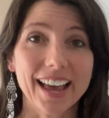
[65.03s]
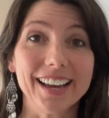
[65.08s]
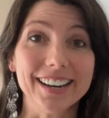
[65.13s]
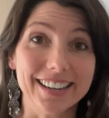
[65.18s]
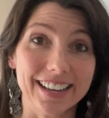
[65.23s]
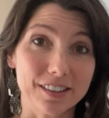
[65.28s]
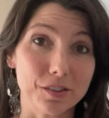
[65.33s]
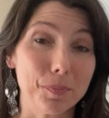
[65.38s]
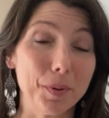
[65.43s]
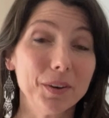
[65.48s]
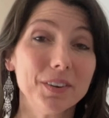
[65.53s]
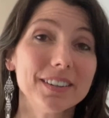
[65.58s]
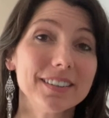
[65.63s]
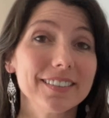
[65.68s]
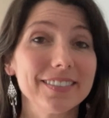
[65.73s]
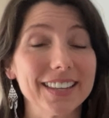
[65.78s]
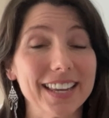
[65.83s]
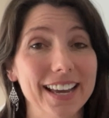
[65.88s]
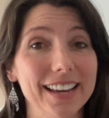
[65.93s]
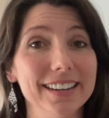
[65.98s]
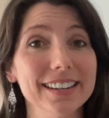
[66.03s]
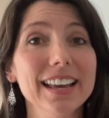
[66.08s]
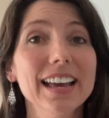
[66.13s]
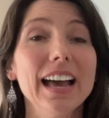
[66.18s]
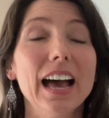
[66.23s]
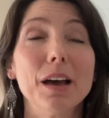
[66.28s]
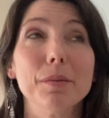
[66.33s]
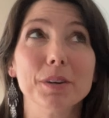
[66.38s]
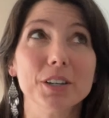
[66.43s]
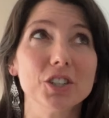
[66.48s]
And as a bonus at the end,
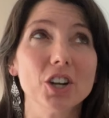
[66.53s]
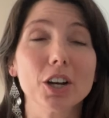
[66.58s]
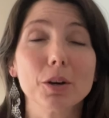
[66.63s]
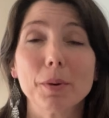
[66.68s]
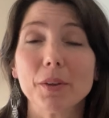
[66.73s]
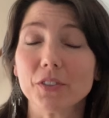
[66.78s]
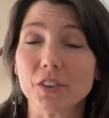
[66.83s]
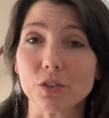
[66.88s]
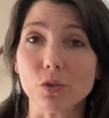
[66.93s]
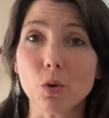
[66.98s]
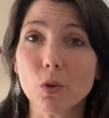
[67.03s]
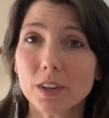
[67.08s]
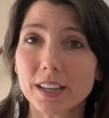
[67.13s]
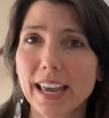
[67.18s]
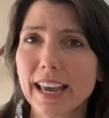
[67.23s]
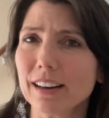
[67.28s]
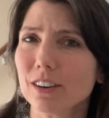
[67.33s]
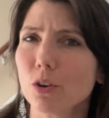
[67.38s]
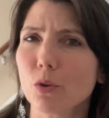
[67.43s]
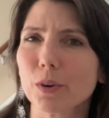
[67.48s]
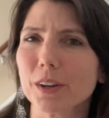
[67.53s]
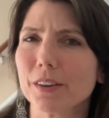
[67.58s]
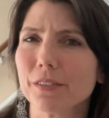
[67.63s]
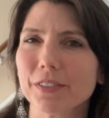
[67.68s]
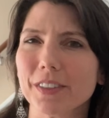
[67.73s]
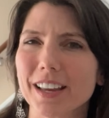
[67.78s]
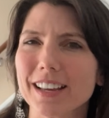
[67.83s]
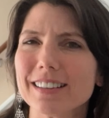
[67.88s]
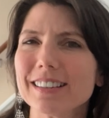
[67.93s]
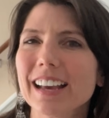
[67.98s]
I'm going to talk about this whole category of
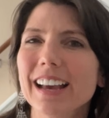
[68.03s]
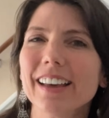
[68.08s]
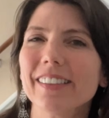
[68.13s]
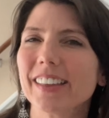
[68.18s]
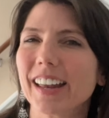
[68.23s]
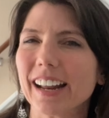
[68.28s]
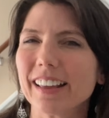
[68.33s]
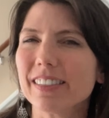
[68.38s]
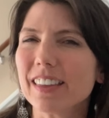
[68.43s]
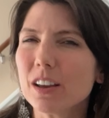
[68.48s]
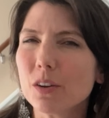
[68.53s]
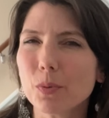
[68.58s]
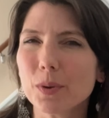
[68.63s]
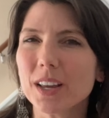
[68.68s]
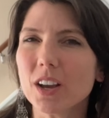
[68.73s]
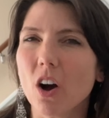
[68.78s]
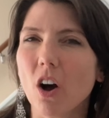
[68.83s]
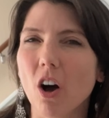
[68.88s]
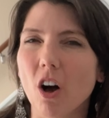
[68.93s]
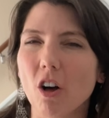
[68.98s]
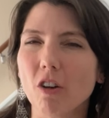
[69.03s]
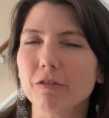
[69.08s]
things that I think we all